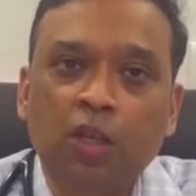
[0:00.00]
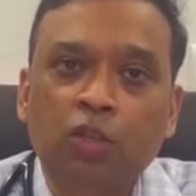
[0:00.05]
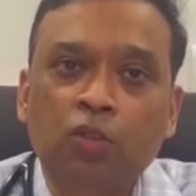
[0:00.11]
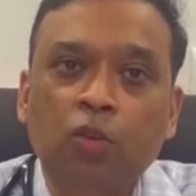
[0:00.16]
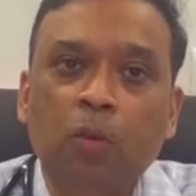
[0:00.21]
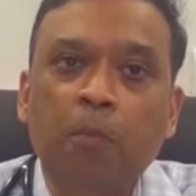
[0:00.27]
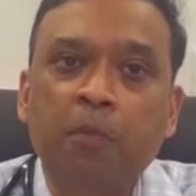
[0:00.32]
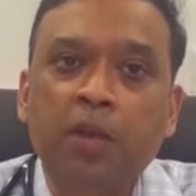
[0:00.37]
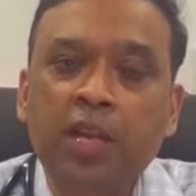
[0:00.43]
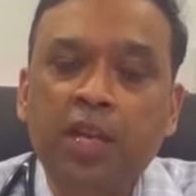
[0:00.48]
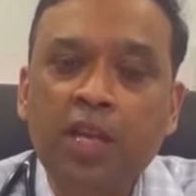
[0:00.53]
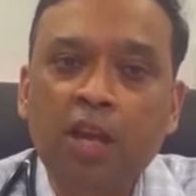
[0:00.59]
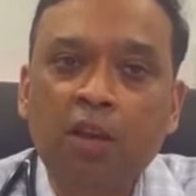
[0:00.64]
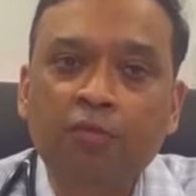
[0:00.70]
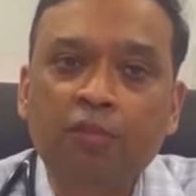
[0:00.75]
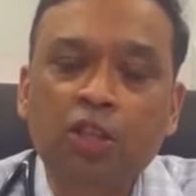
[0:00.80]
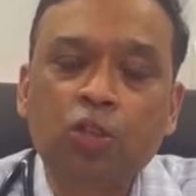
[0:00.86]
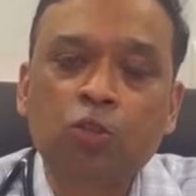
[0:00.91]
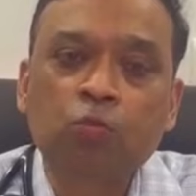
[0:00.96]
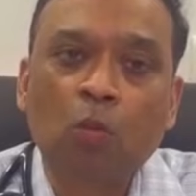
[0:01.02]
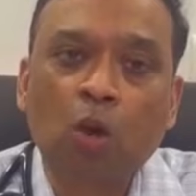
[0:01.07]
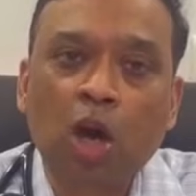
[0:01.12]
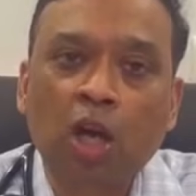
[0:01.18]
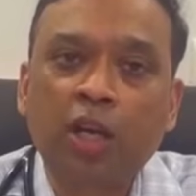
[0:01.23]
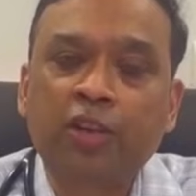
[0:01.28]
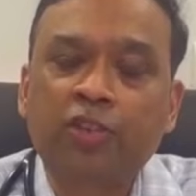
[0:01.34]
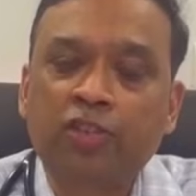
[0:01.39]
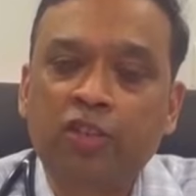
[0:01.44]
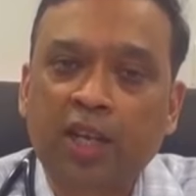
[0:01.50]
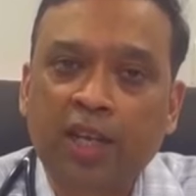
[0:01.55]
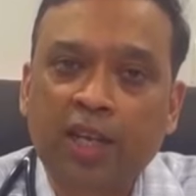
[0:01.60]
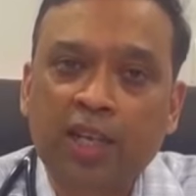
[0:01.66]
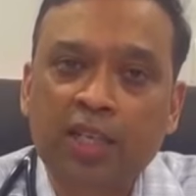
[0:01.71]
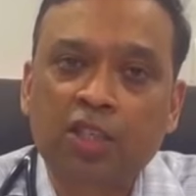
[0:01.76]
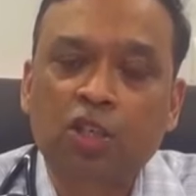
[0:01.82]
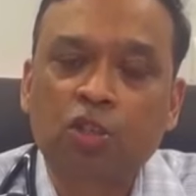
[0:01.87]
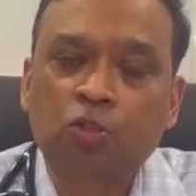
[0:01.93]
So many of the smaller
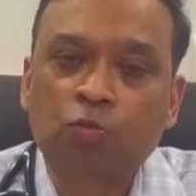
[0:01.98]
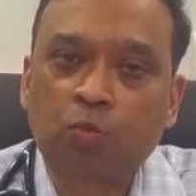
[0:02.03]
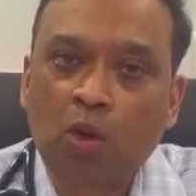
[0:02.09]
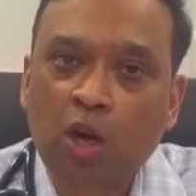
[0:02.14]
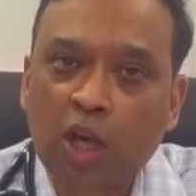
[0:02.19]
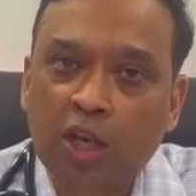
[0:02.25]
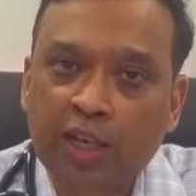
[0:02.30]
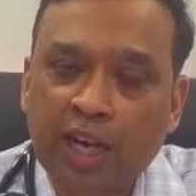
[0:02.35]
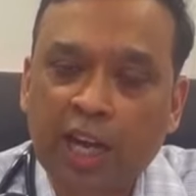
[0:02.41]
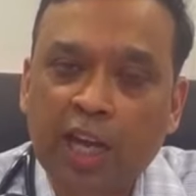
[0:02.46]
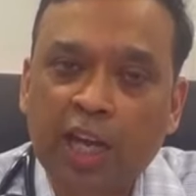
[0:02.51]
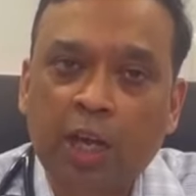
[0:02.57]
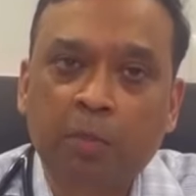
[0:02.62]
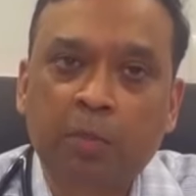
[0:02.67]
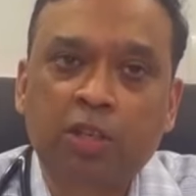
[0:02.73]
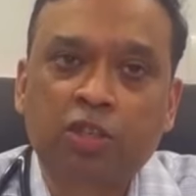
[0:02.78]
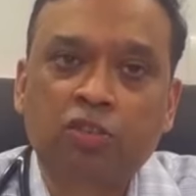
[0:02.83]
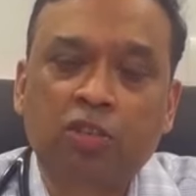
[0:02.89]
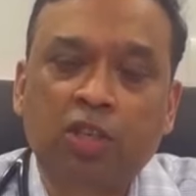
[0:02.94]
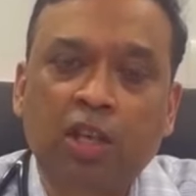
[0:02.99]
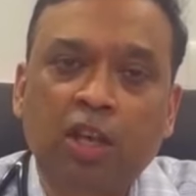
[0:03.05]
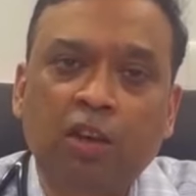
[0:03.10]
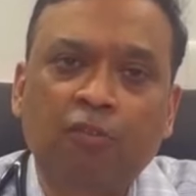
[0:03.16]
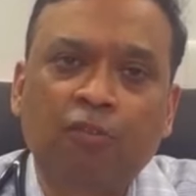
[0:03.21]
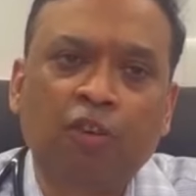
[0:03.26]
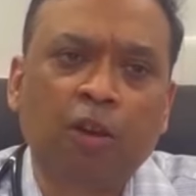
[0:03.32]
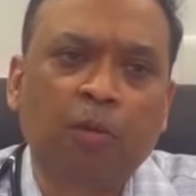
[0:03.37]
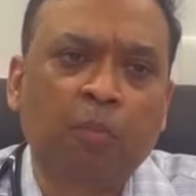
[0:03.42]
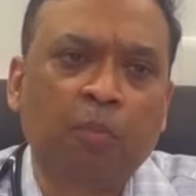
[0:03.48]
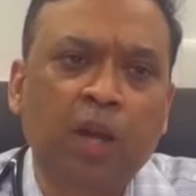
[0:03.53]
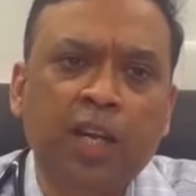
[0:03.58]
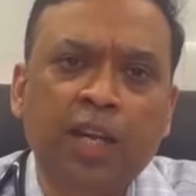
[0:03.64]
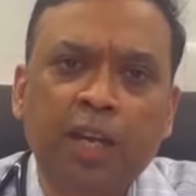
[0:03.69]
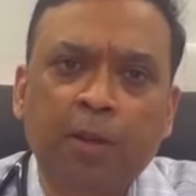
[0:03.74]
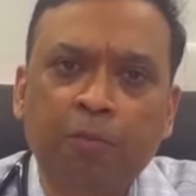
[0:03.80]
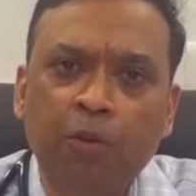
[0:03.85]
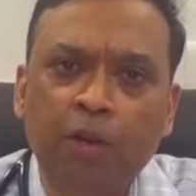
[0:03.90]
trials and small randomized trials for
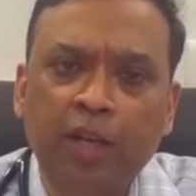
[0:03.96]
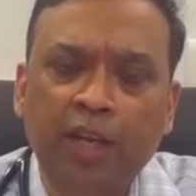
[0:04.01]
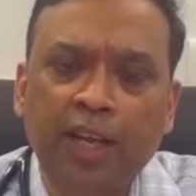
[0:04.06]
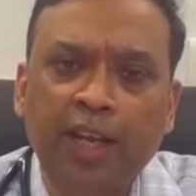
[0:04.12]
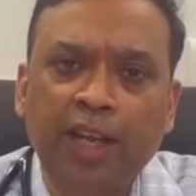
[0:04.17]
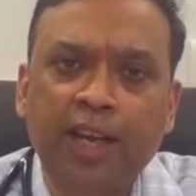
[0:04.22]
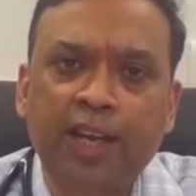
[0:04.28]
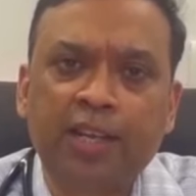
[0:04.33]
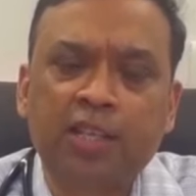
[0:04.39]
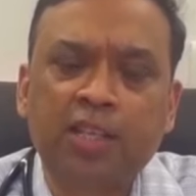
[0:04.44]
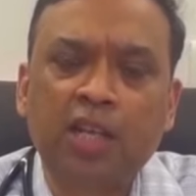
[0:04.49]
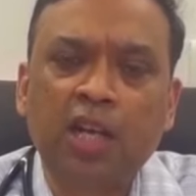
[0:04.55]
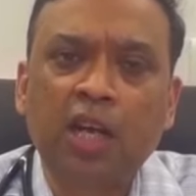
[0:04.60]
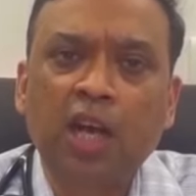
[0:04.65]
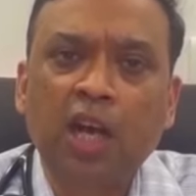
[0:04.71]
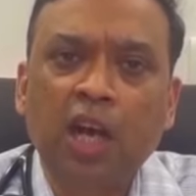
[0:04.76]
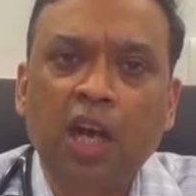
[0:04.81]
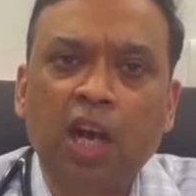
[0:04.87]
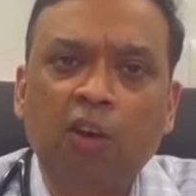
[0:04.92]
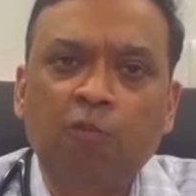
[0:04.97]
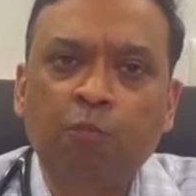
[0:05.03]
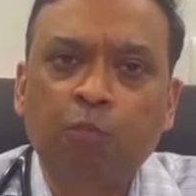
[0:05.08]
multiple decades have